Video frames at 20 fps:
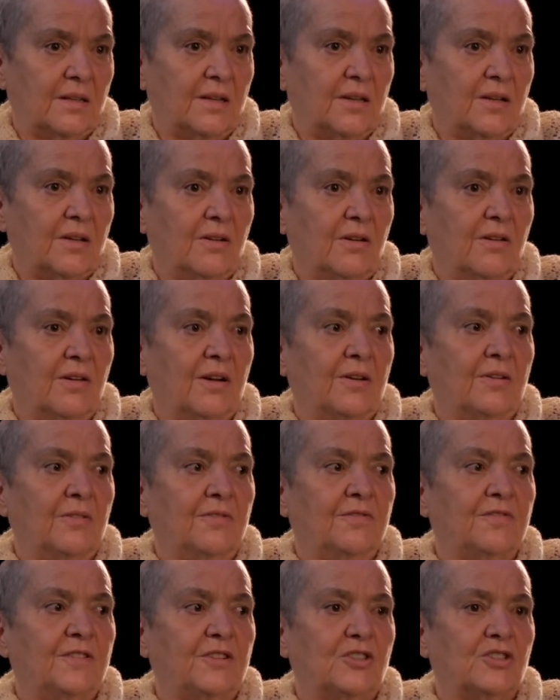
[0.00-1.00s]
Or an
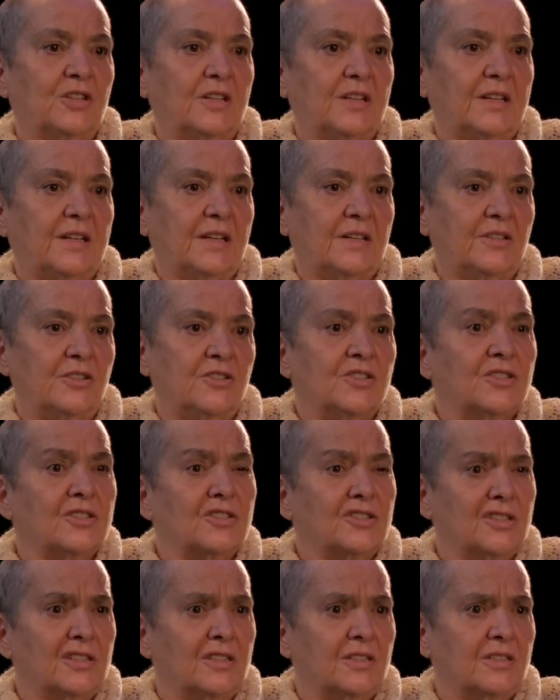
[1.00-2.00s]
officially
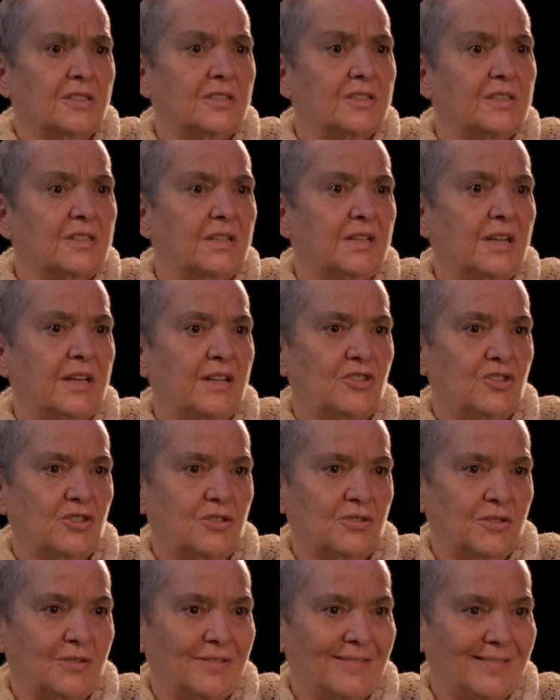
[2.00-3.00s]
indigent
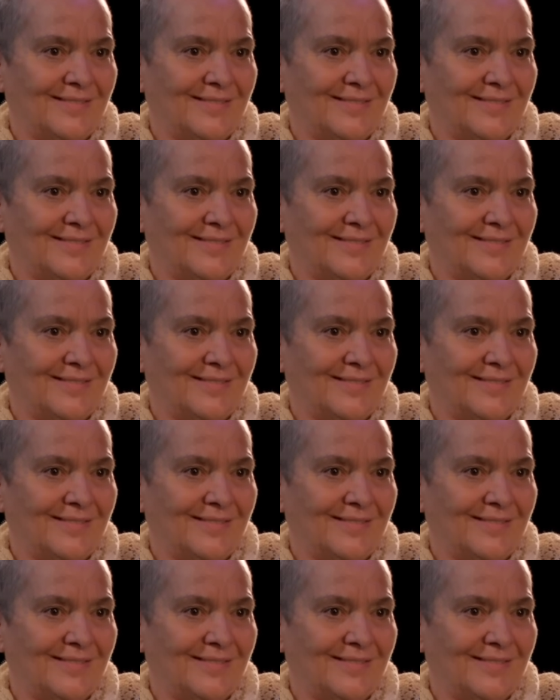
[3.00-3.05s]
teenager.